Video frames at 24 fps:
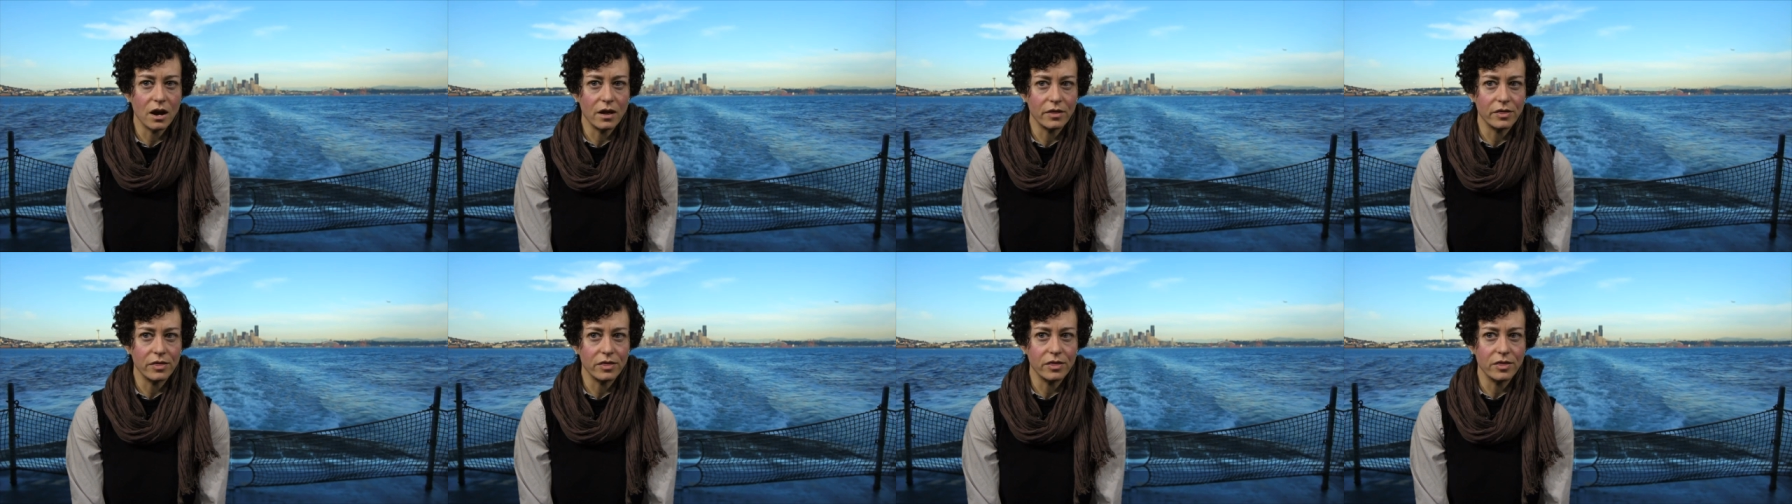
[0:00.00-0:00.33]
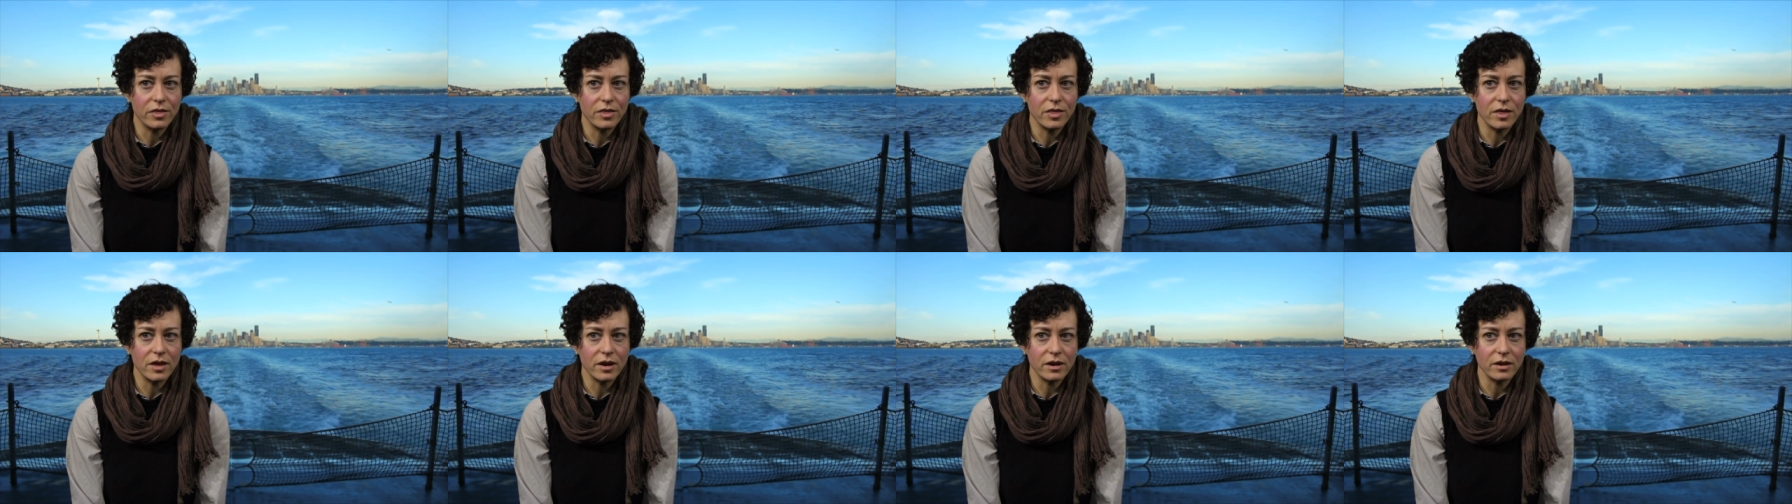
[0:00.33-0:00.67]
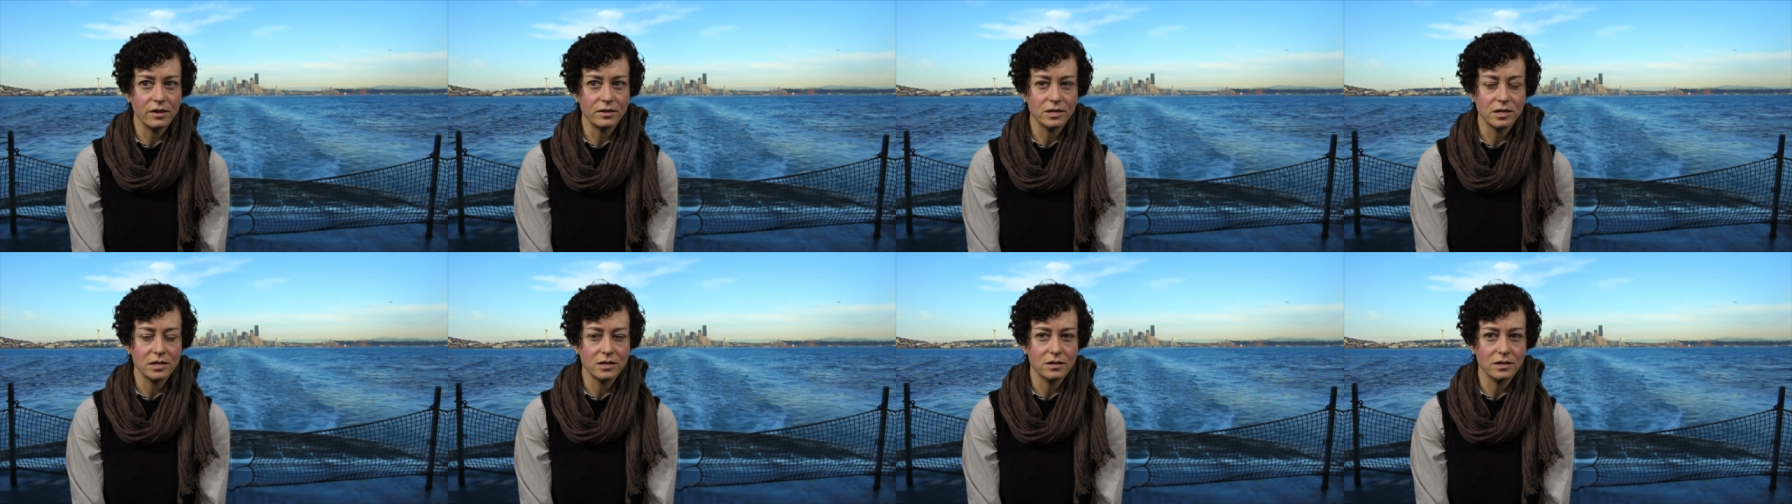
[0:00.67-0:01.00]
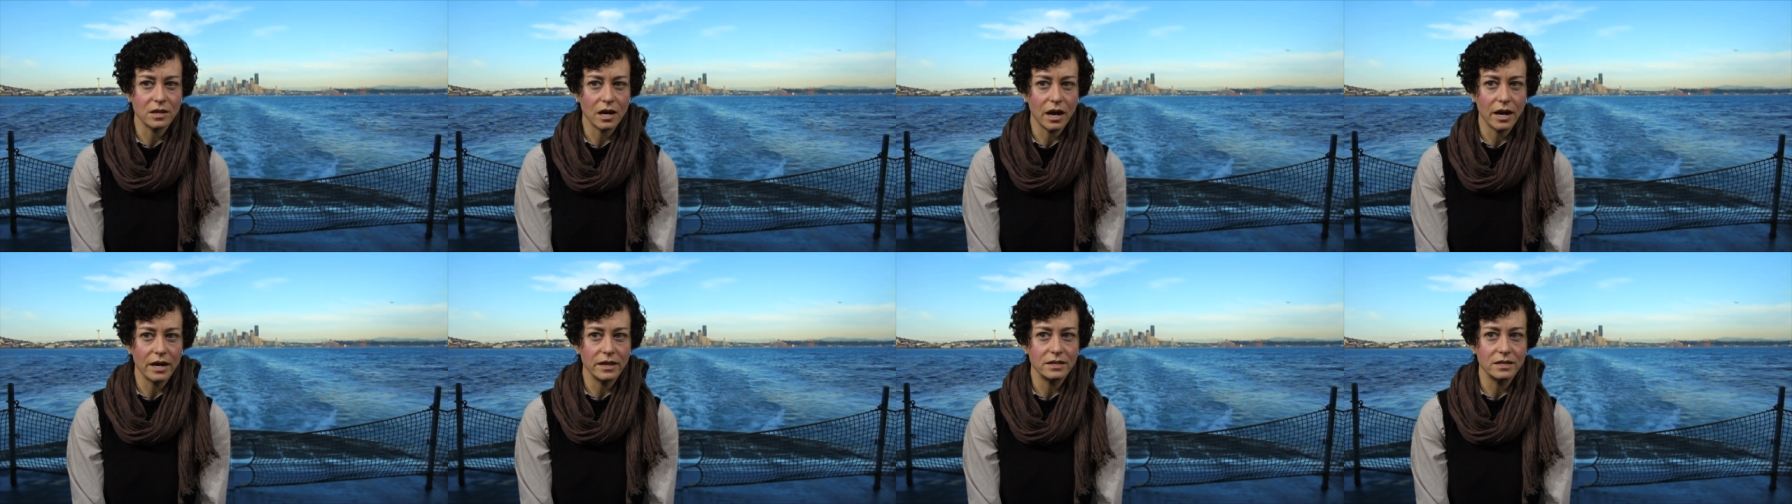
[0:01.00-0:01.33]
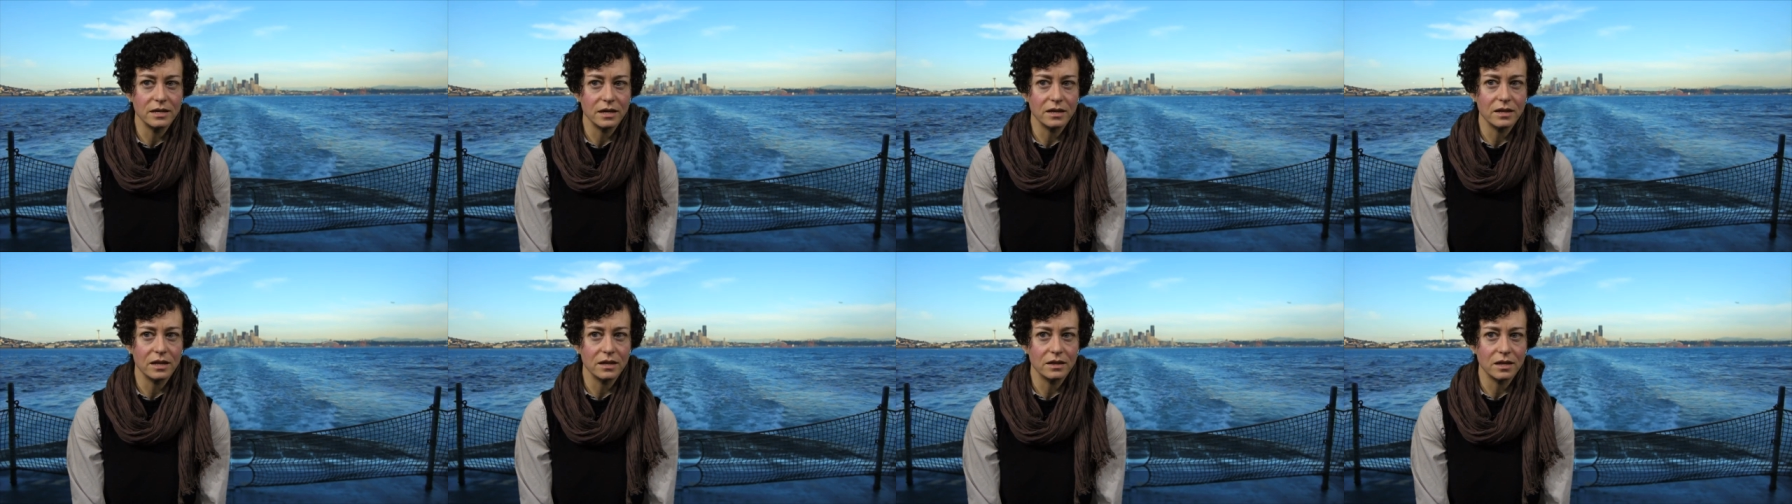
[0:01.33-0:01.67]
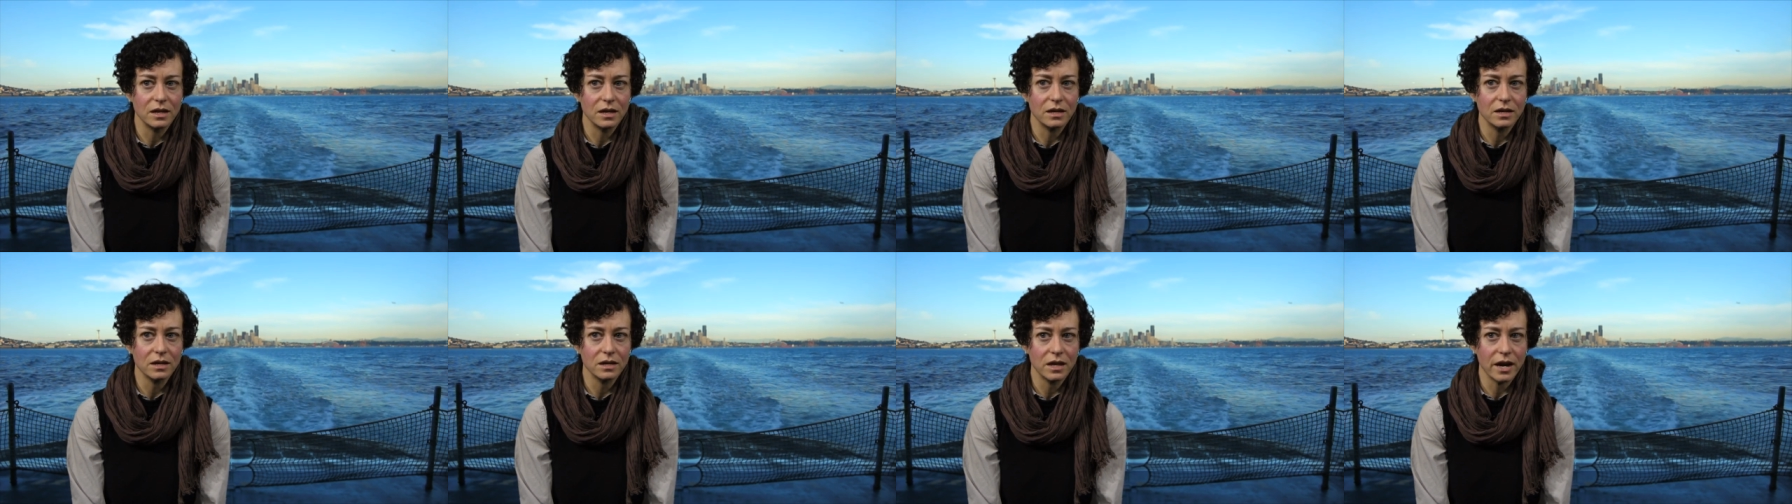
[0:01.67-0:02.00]
this idea that
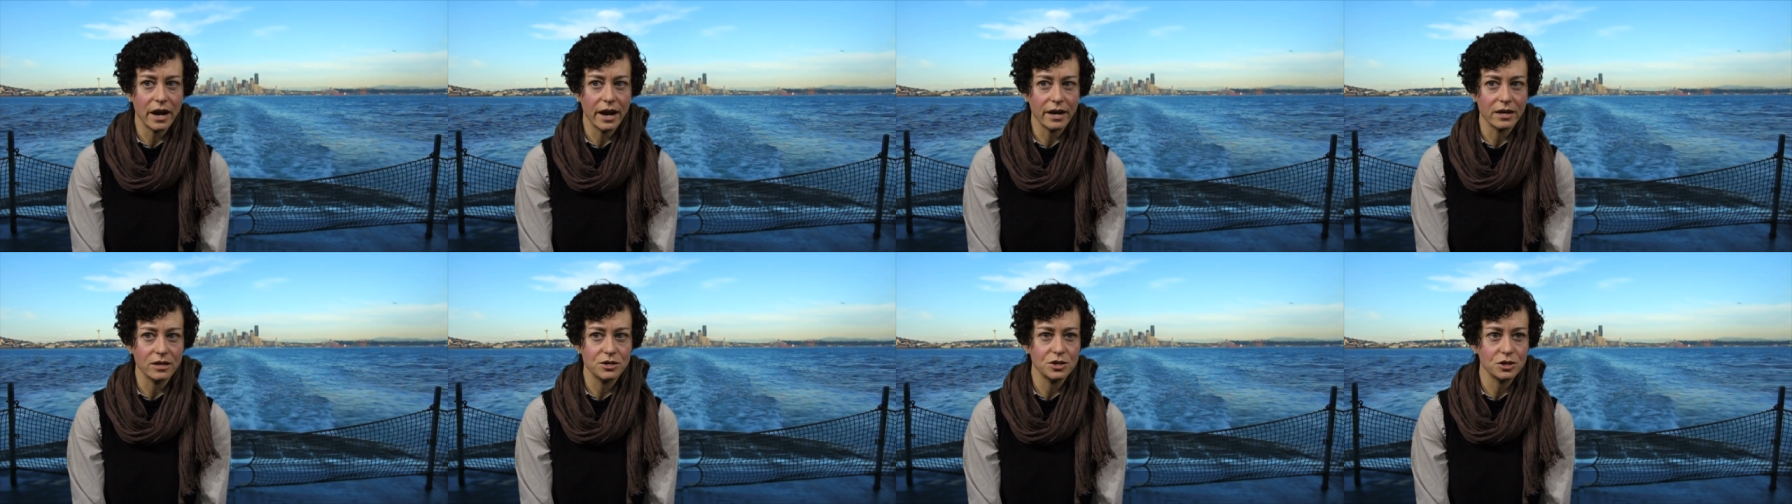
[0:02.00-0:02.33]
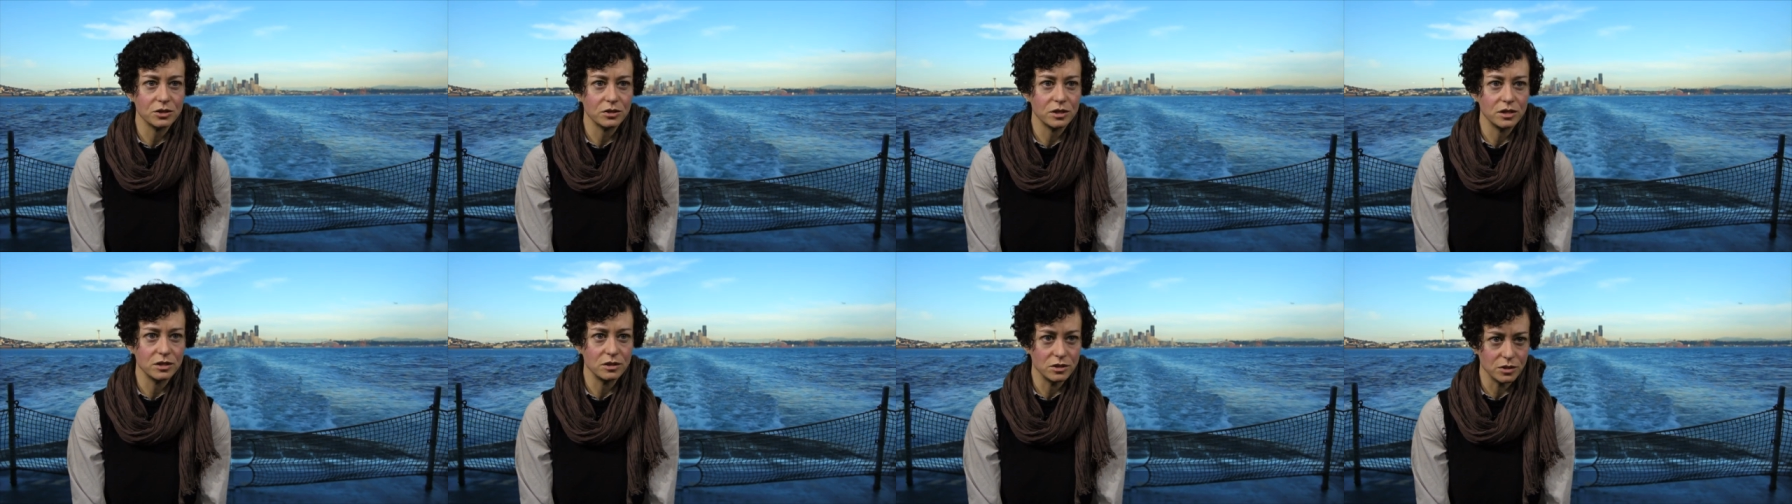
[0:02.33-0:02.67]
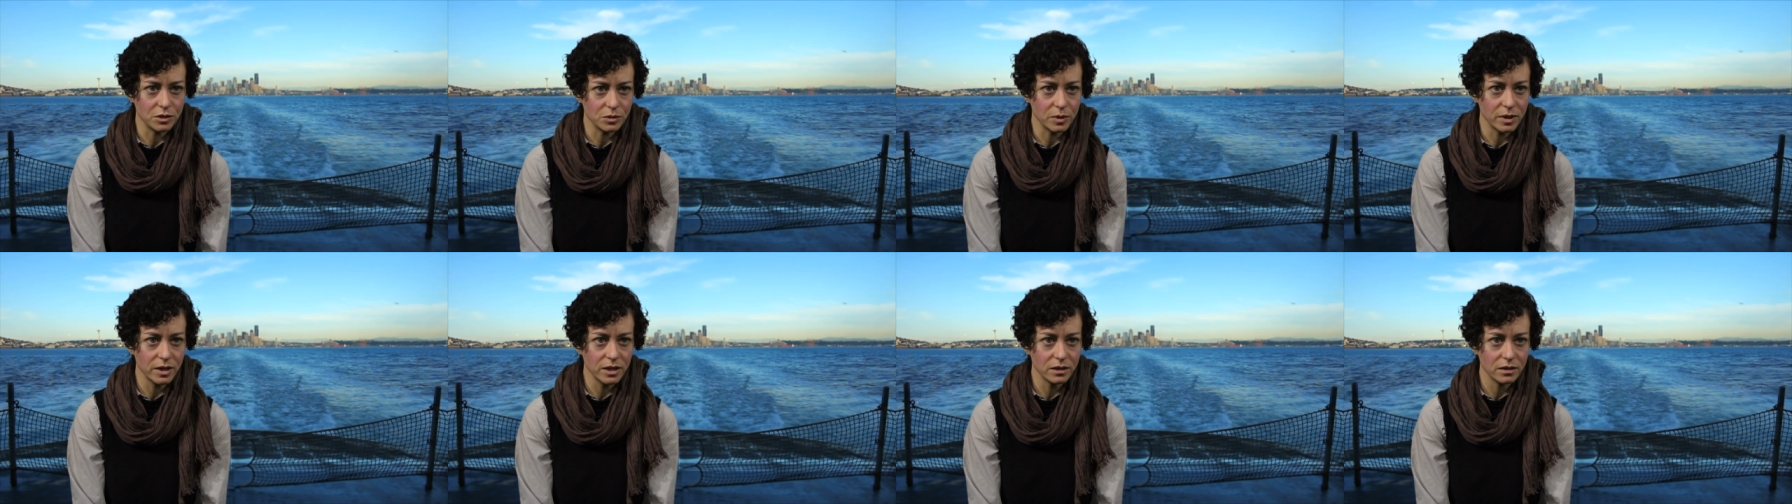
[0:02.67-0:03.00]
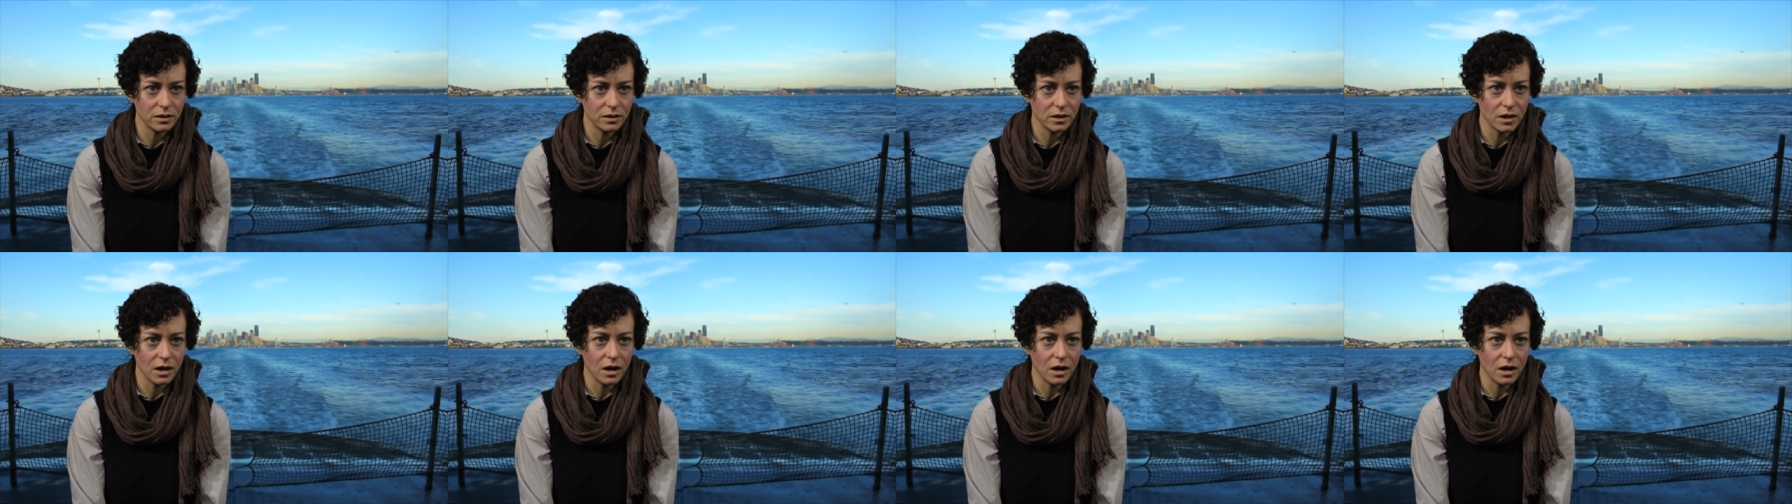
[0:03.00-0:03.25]
they could actually do it.